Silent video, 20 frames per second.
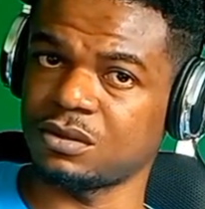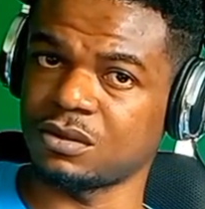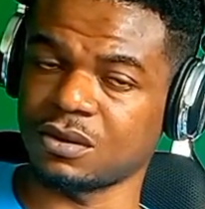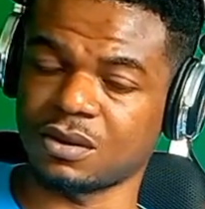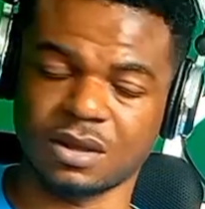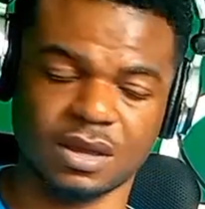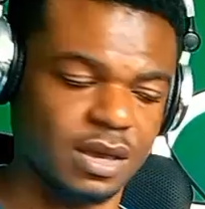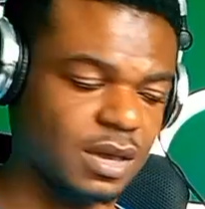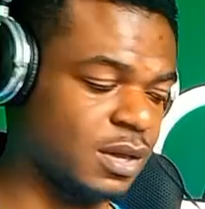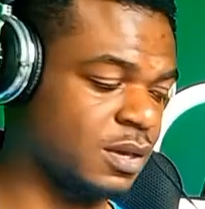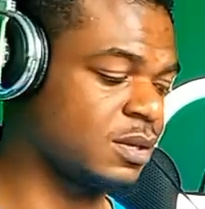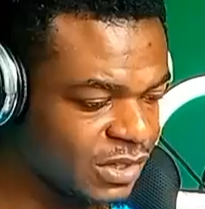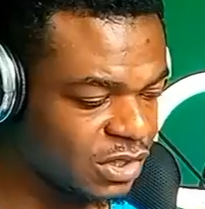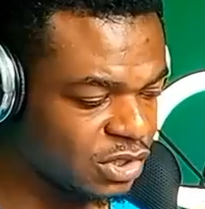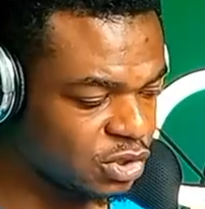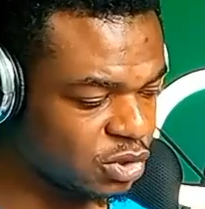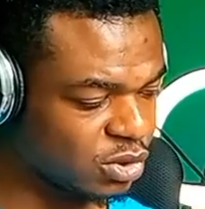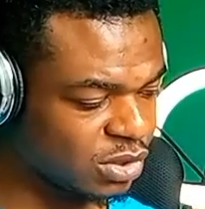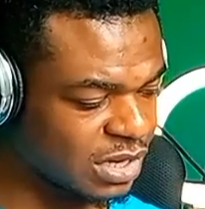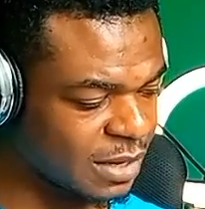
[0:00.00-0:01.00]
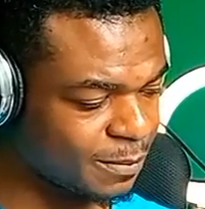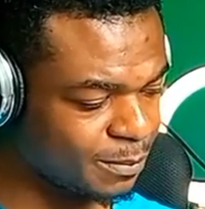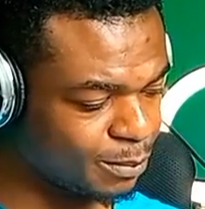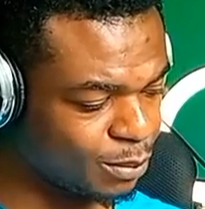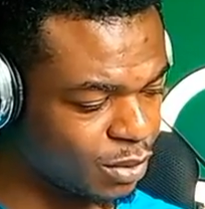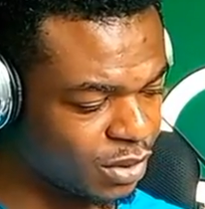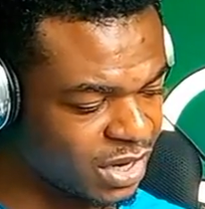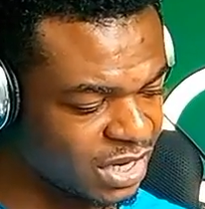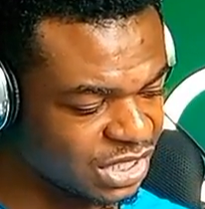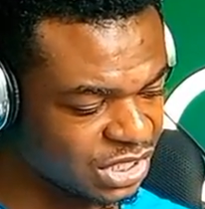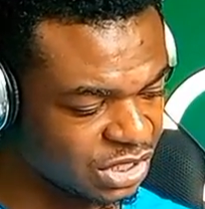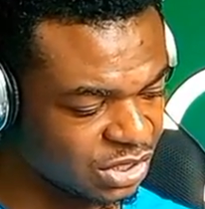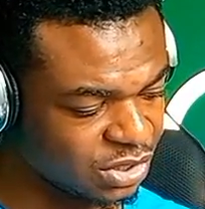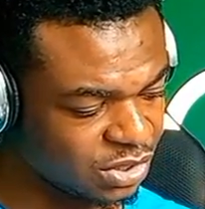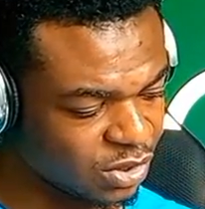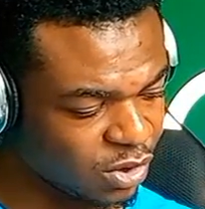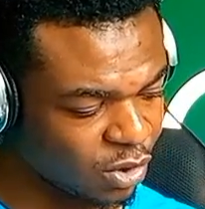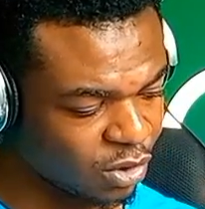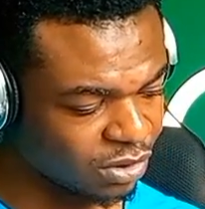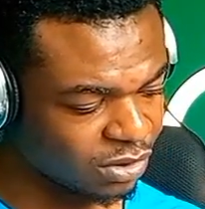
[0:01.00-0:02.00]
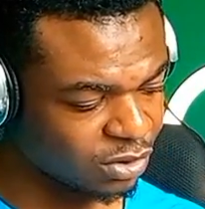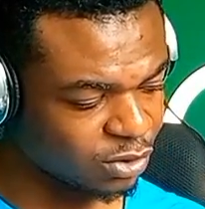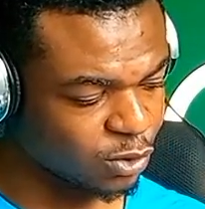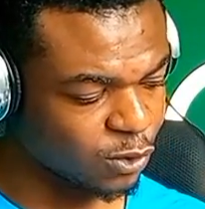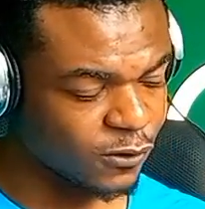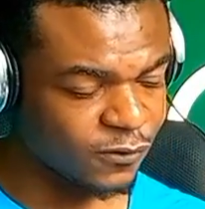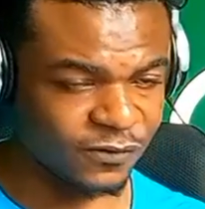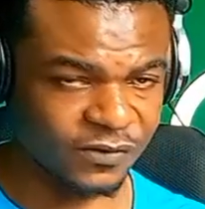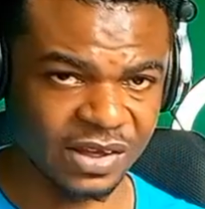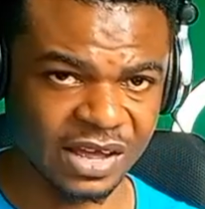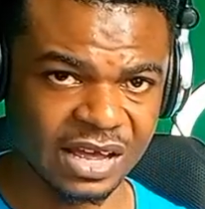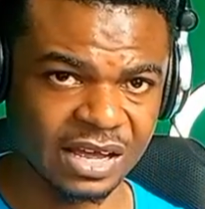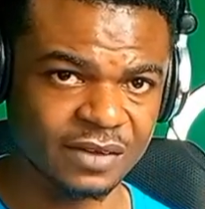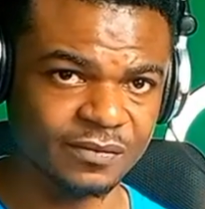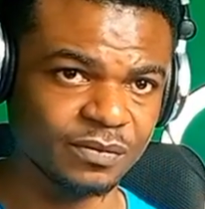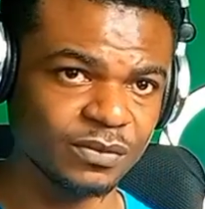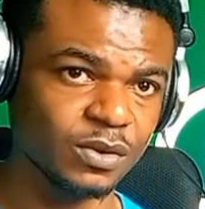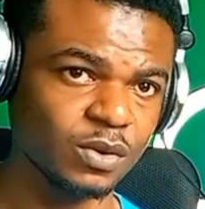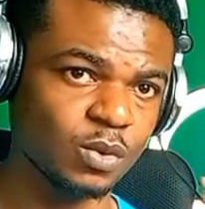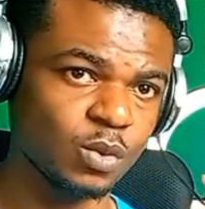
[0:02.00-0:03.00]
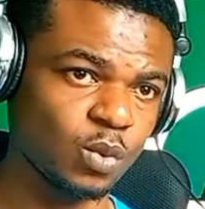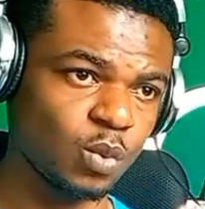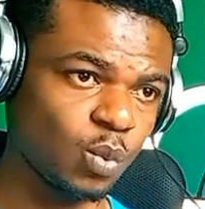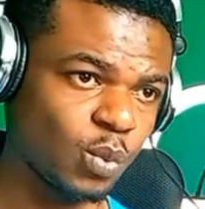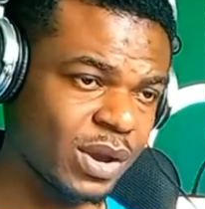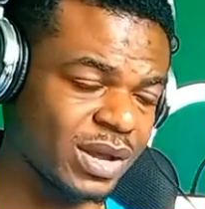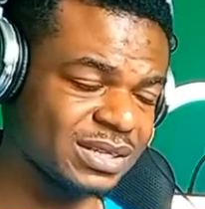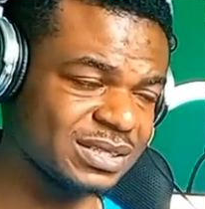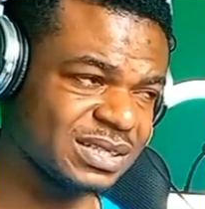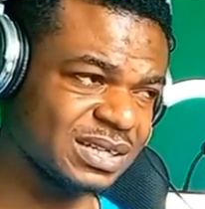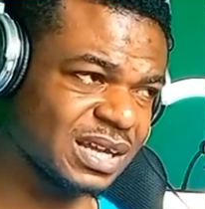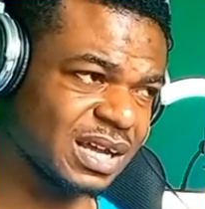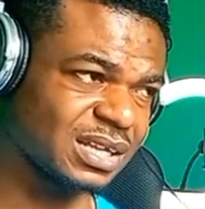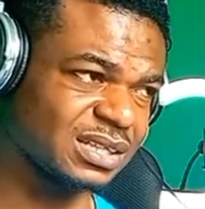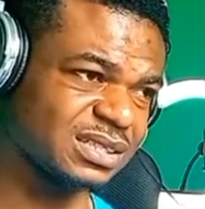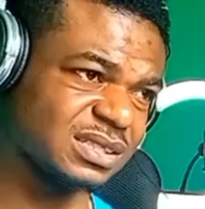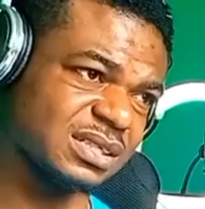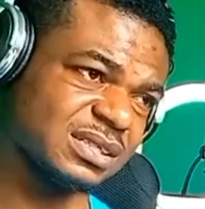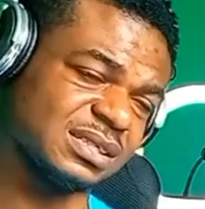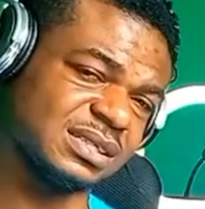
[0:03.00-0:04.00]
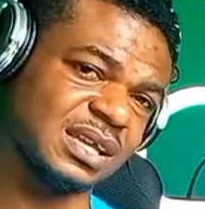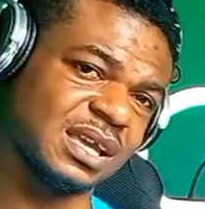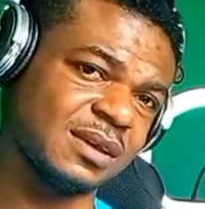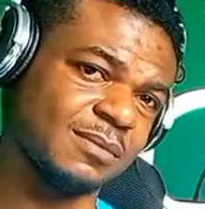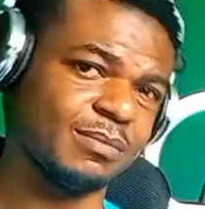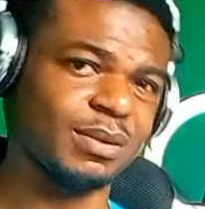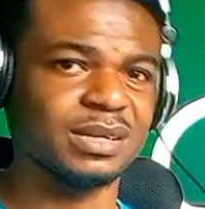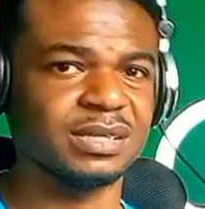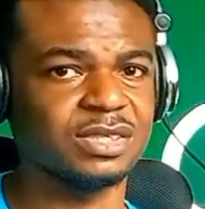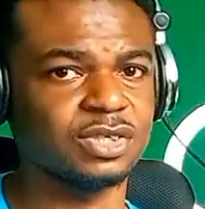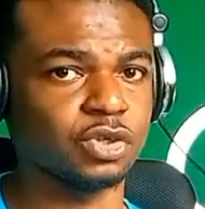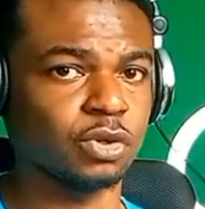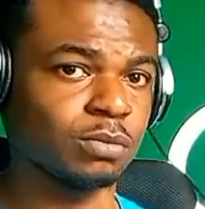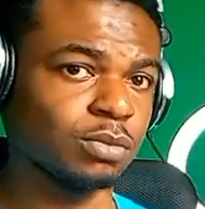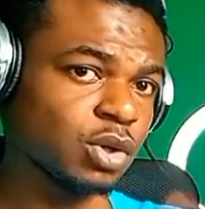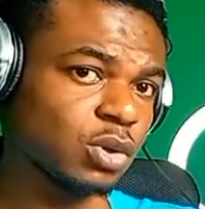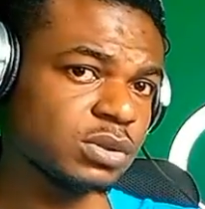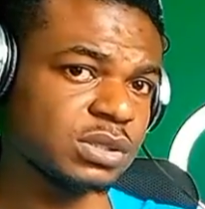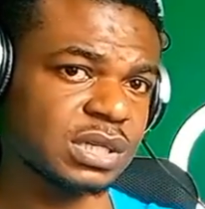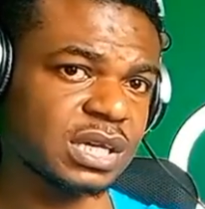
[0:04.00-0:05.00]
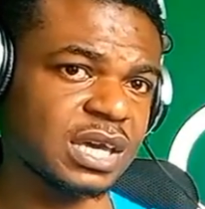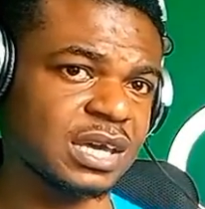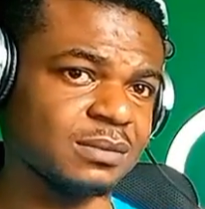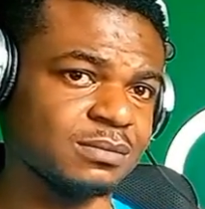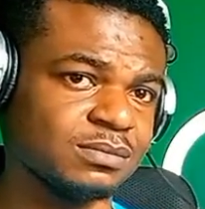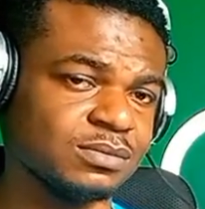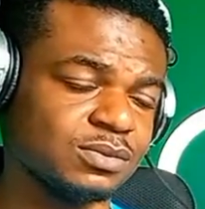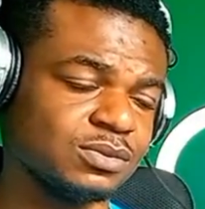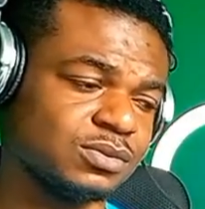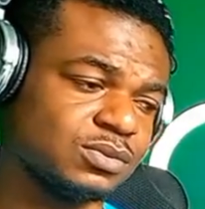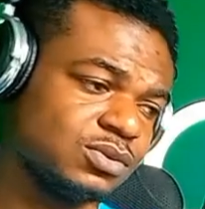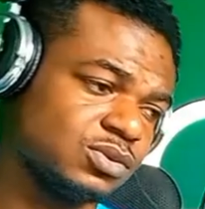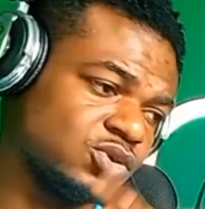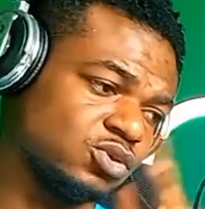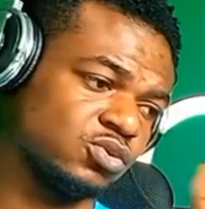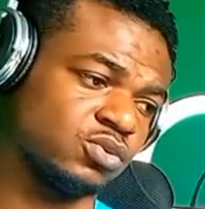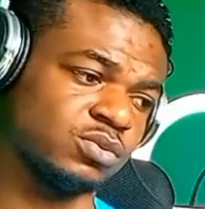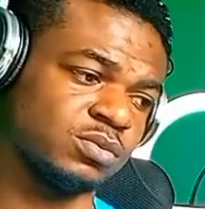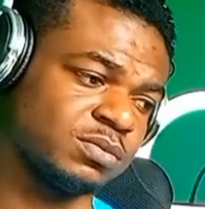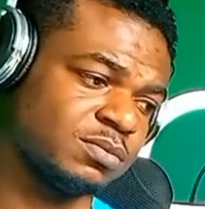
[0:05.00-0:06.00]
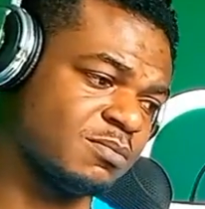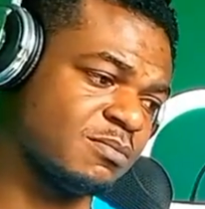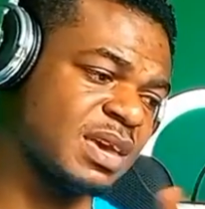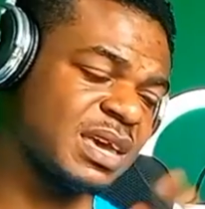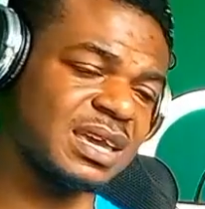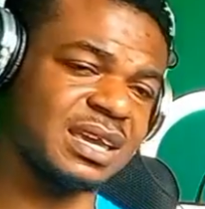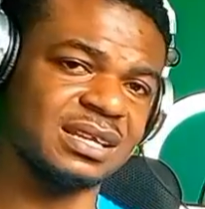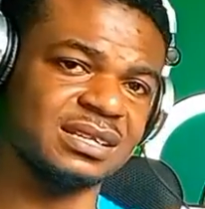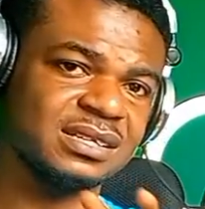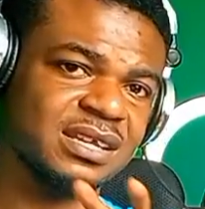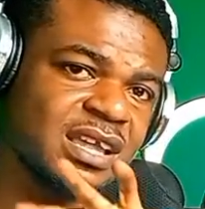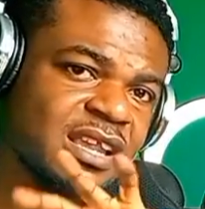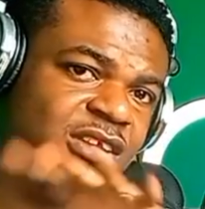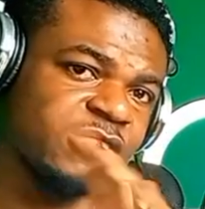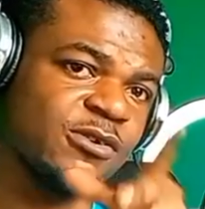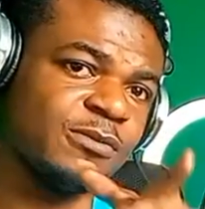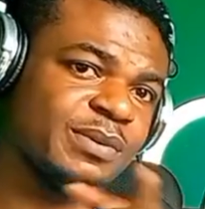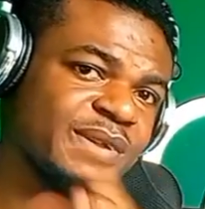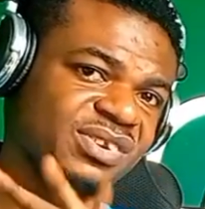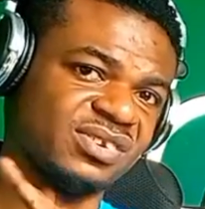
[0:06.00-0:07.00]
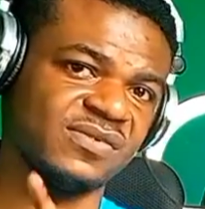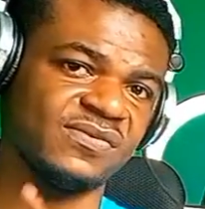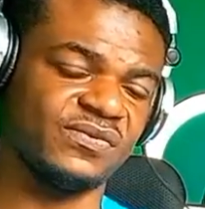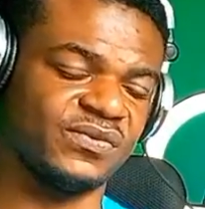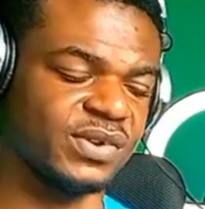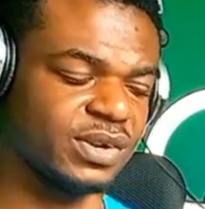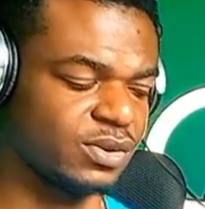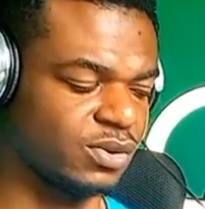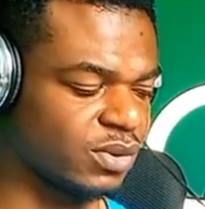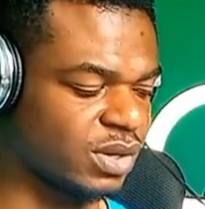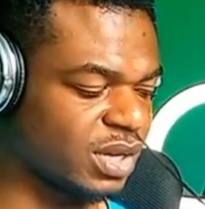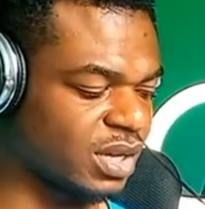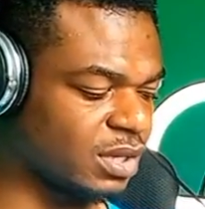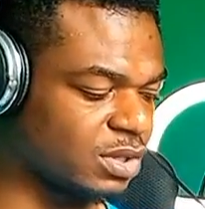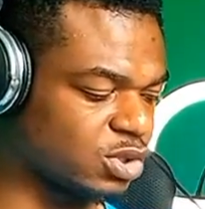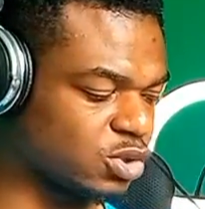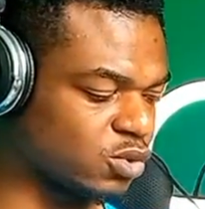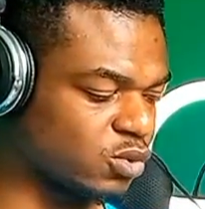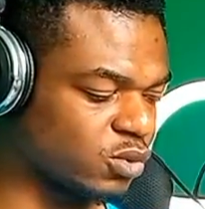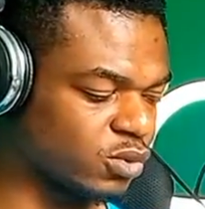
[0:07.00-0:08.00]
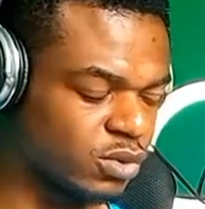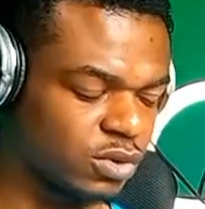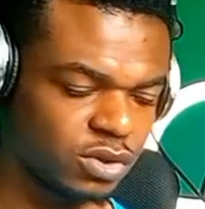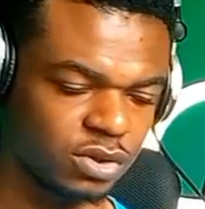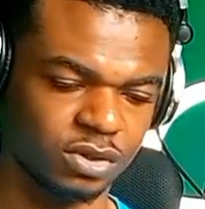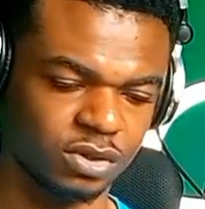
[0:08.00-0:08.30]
Okay. So the progression on do fa went the same, but some notes came to make it a little bit different. Okay. So